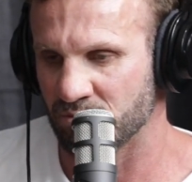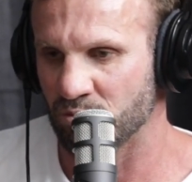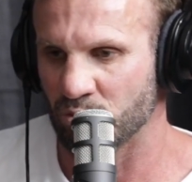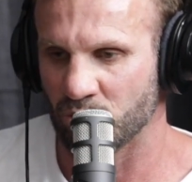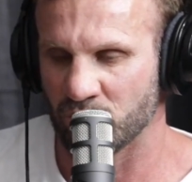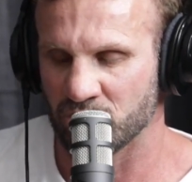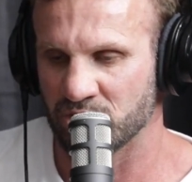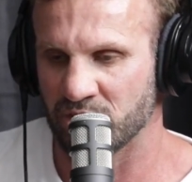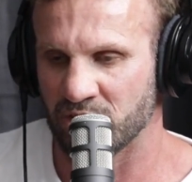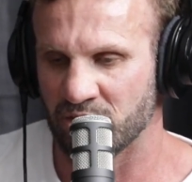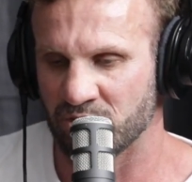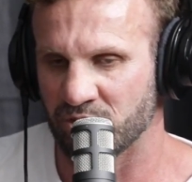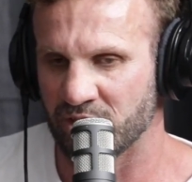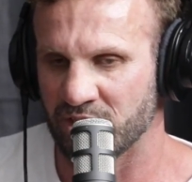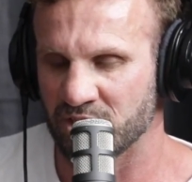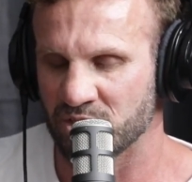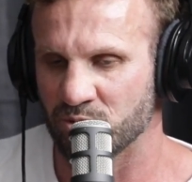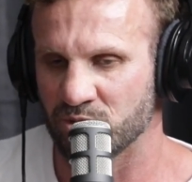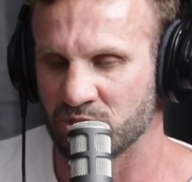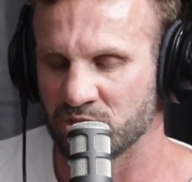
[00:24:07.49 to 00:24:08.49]
what
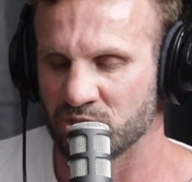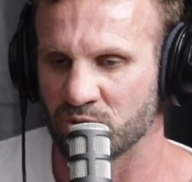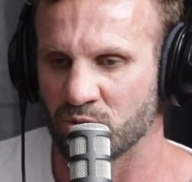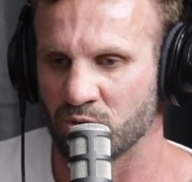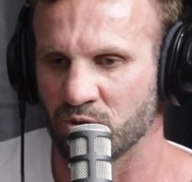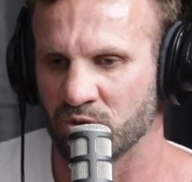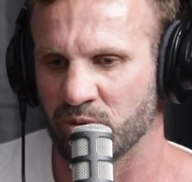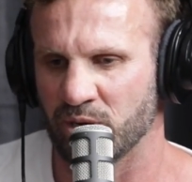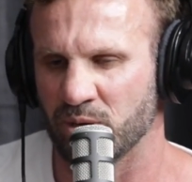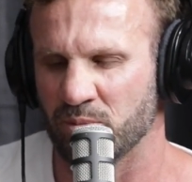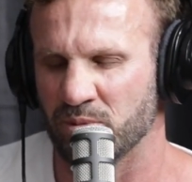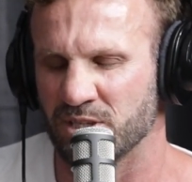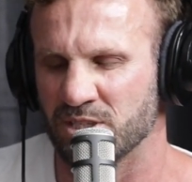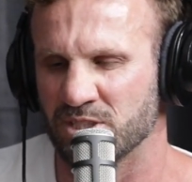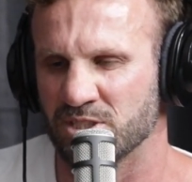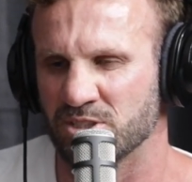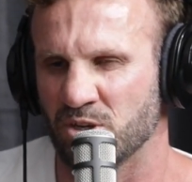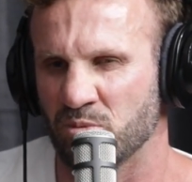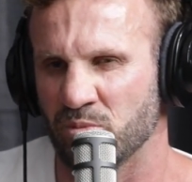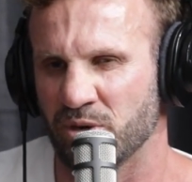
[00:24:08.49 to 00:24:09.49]
generation, what he's talking about. But
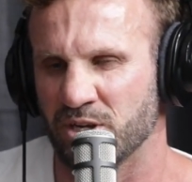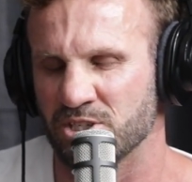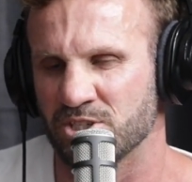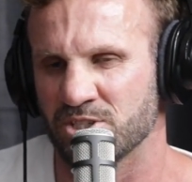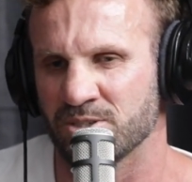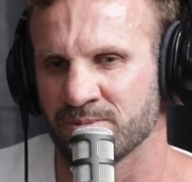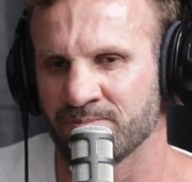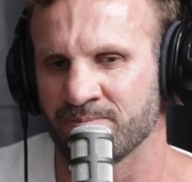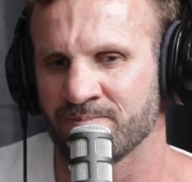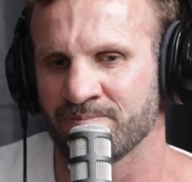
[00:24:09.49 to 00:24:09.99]
there's so much